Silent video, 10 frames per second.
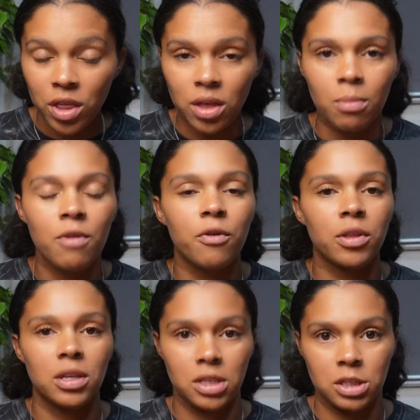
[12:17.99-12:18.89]
rhythm
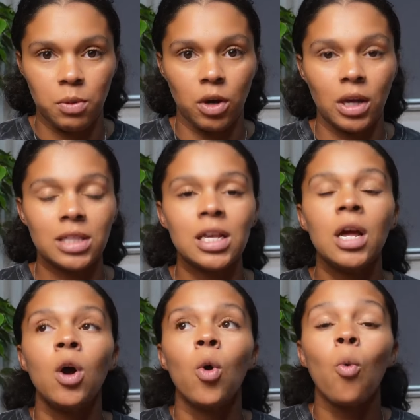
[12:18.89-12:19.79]
for this experience.